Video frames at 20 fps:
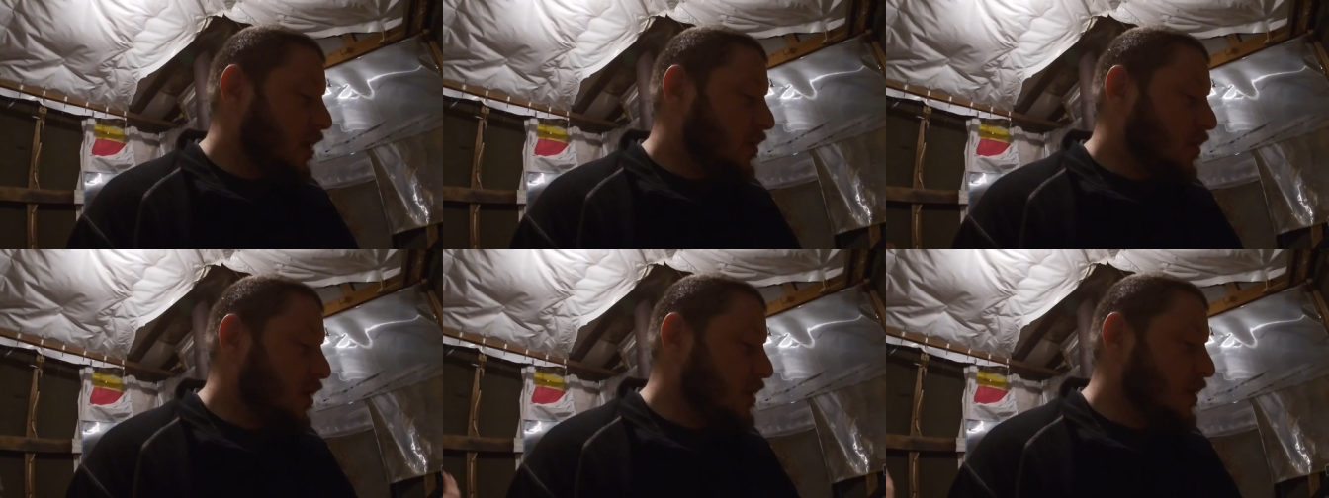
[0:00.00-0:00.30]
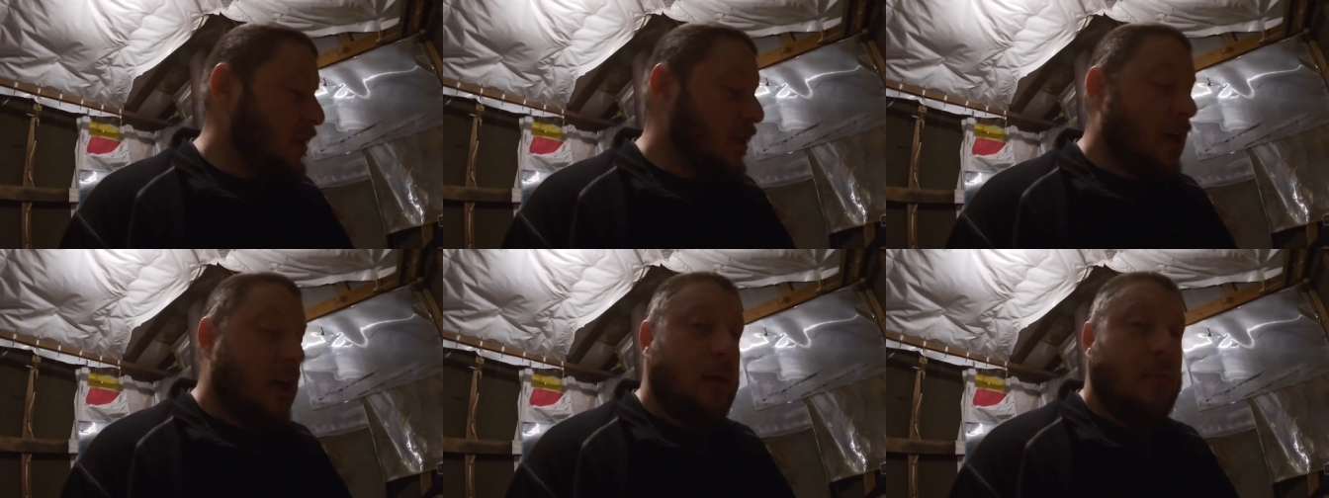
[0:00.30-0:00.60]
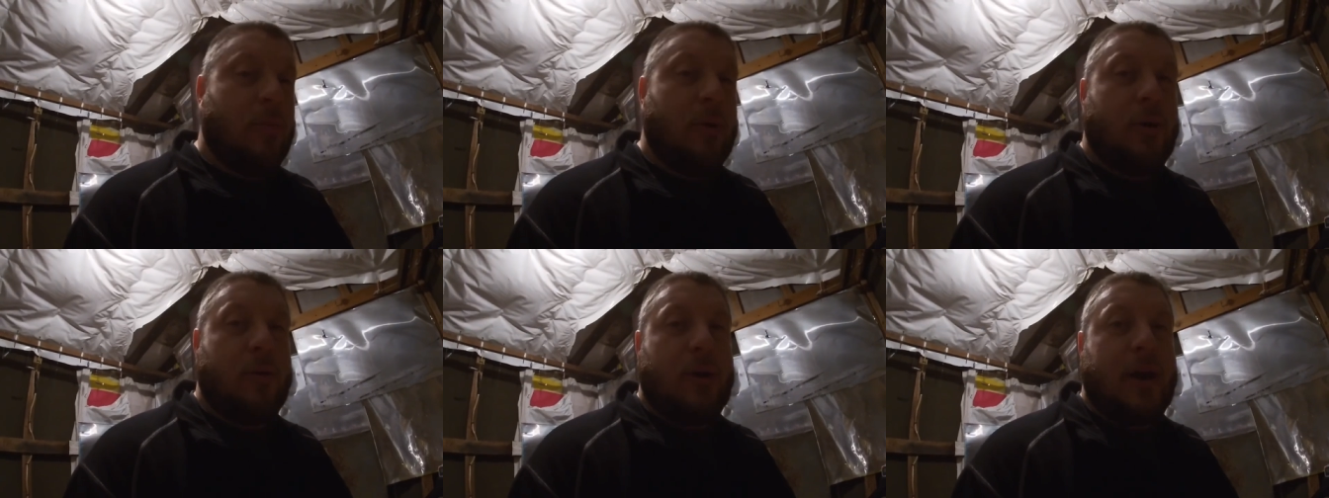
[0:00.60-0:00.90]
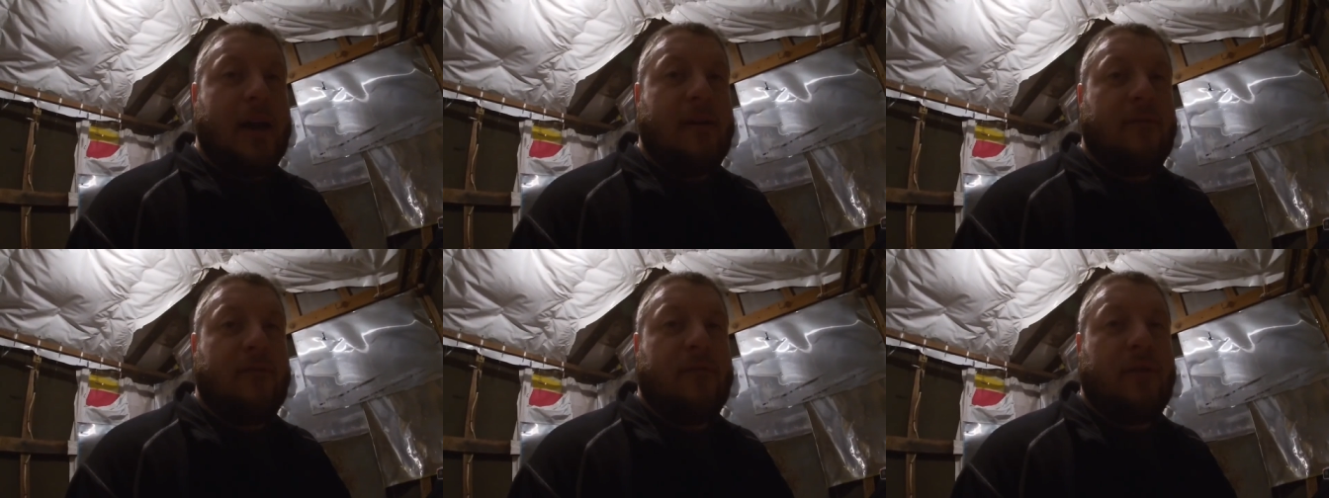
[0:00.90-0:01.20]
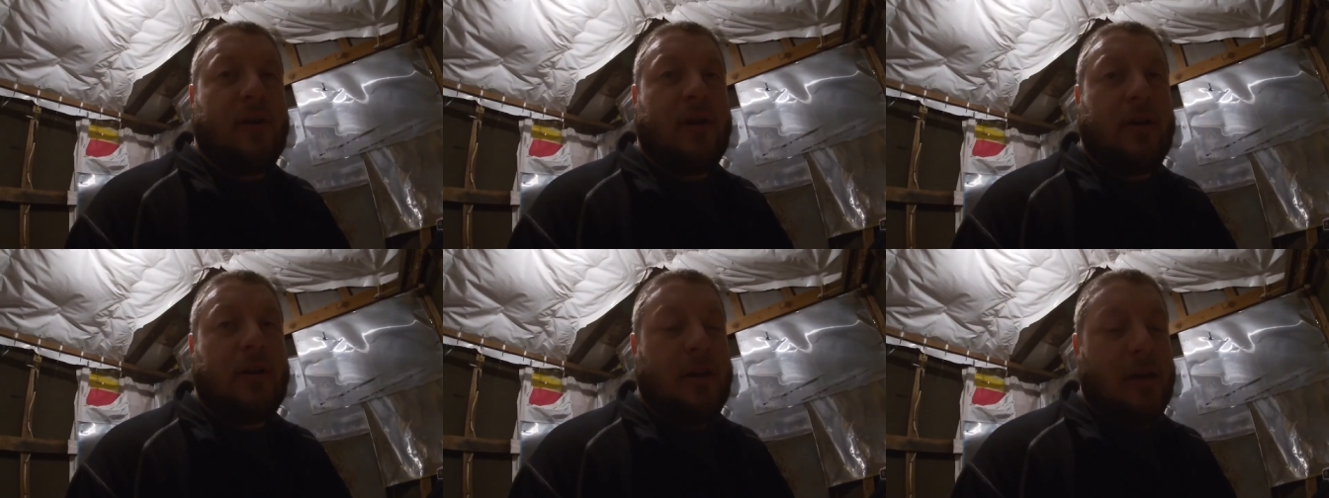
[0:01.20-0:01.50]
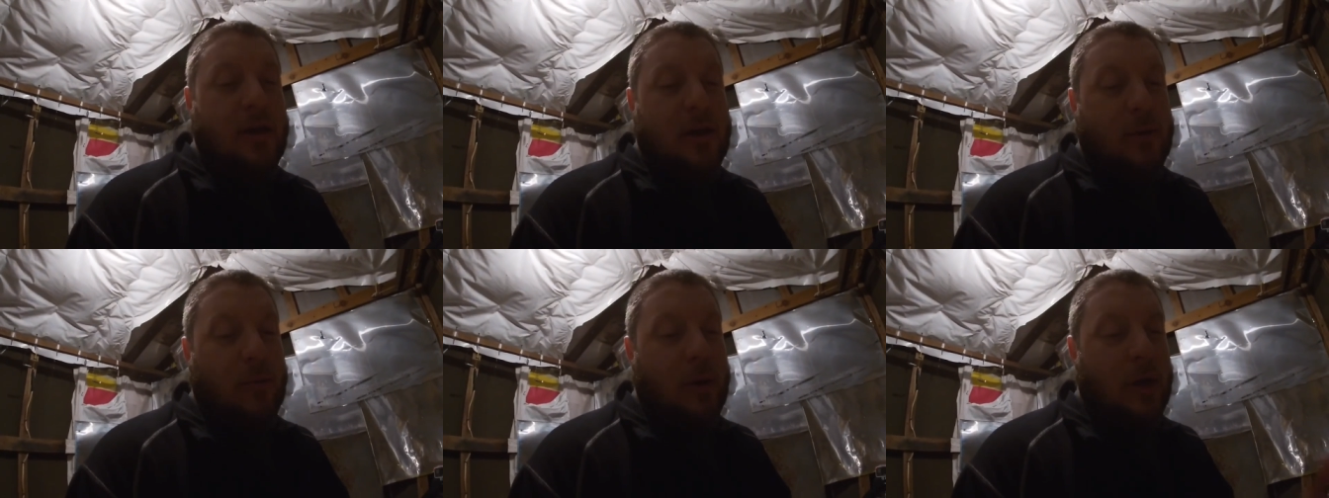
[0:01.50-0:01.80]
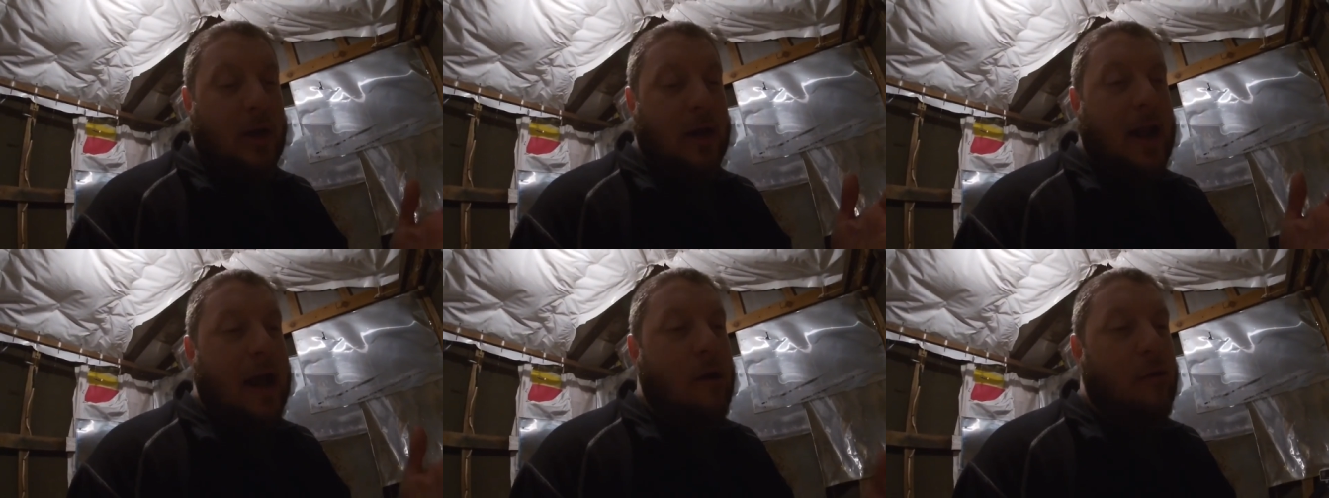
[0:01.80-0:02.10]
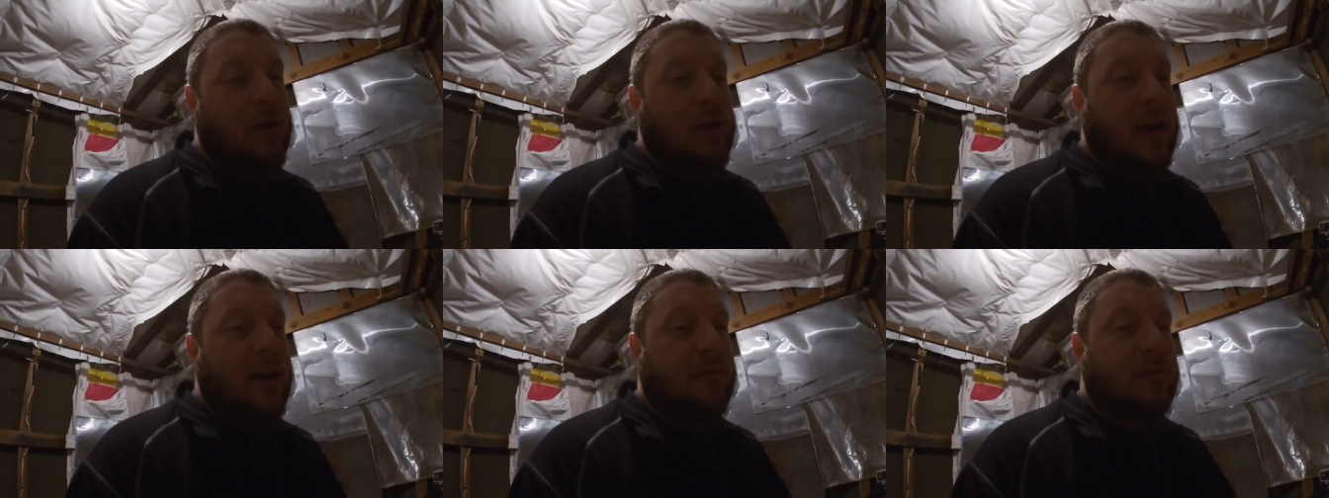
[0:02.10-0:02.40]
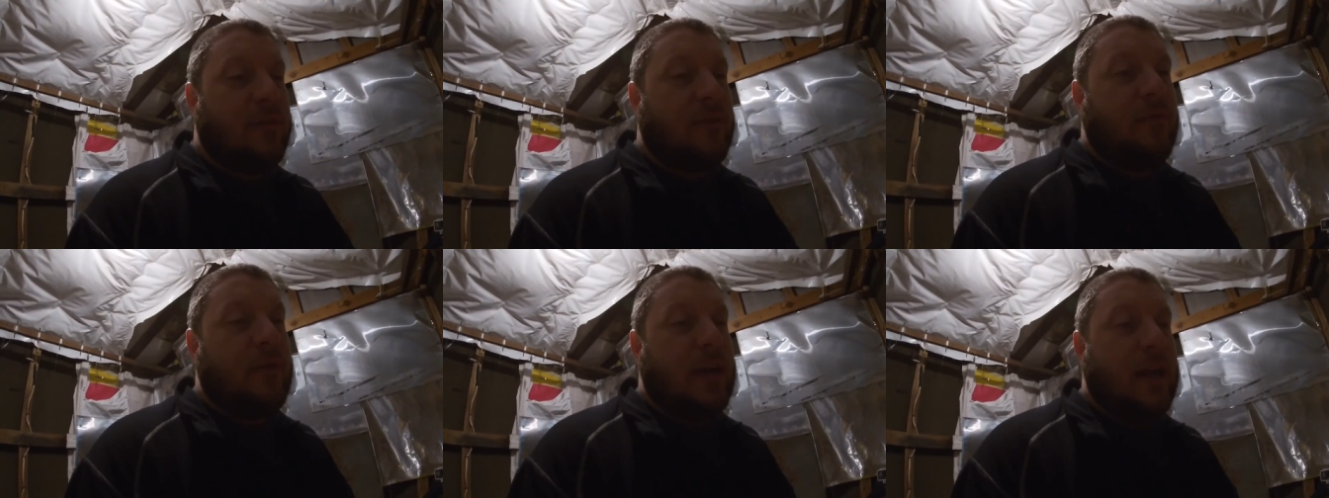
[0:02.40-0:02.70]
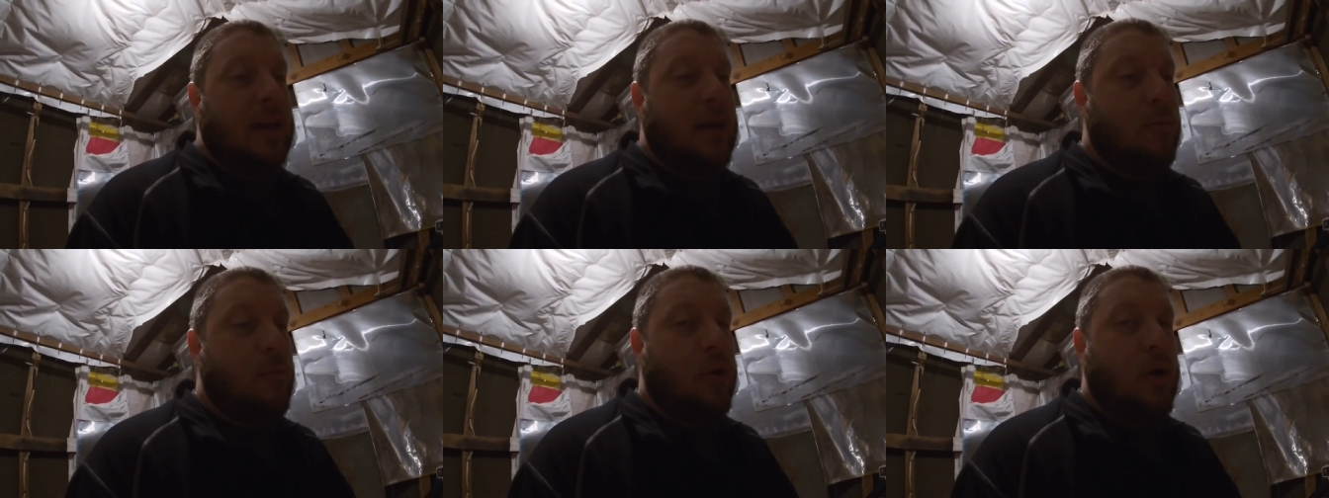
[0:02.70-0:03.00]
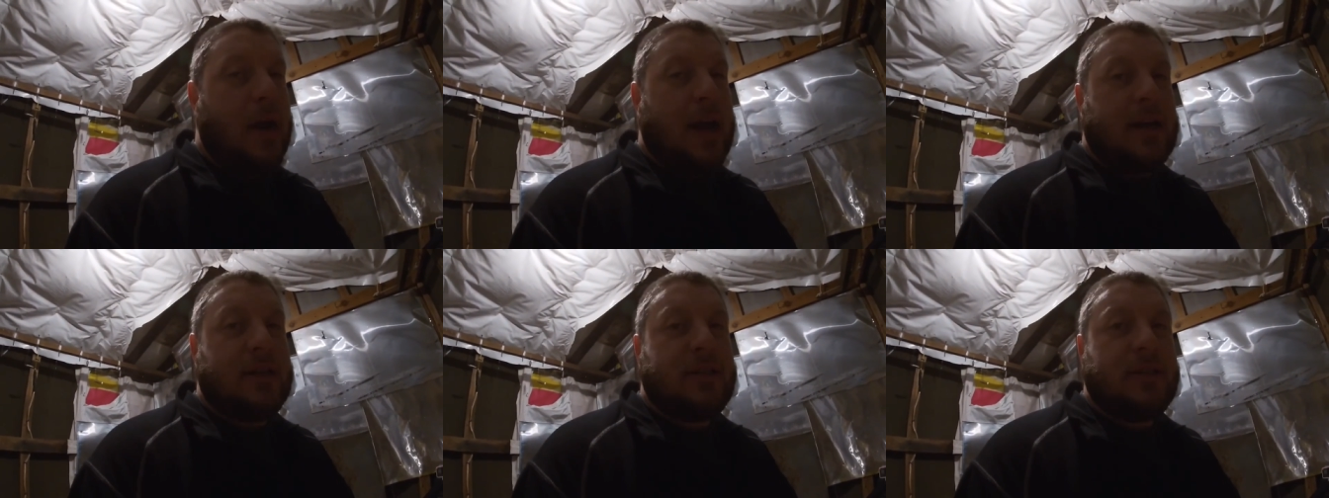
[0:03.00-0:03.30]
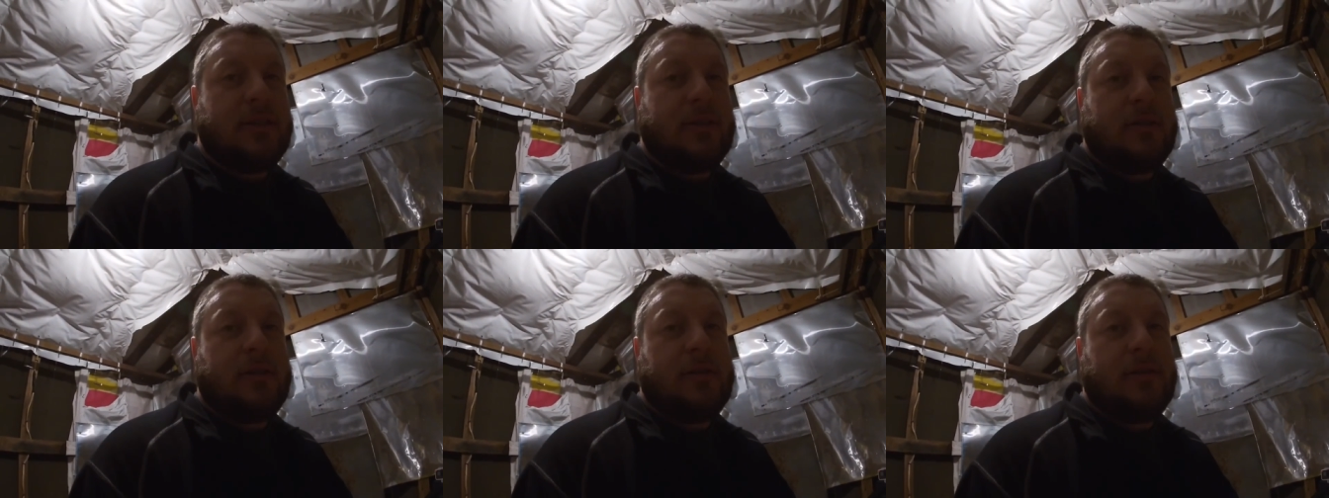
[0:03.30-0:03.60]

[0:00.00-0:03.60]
crazy night, but we're having fun. we got an hour left. If we get any more action,